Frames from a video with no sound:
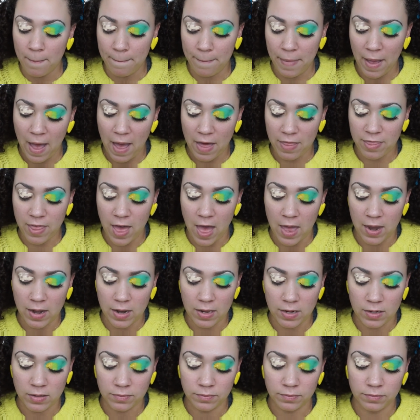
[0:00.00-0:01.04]
pat
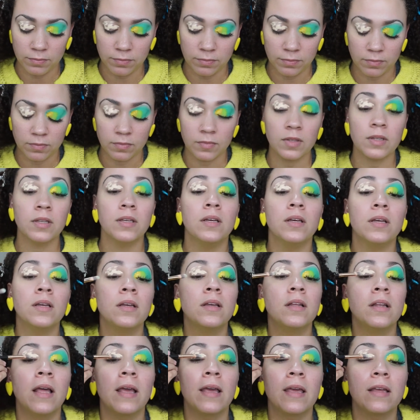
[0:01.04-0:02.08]
that in,
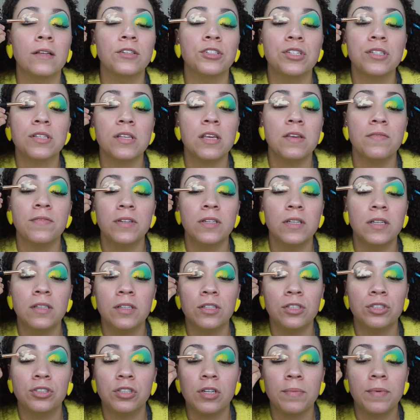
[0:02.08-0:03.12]
like just evenly
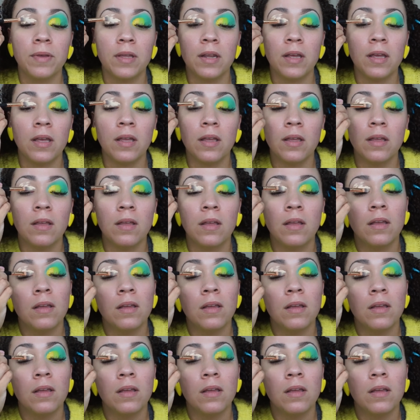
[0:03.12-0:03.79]
distribute it.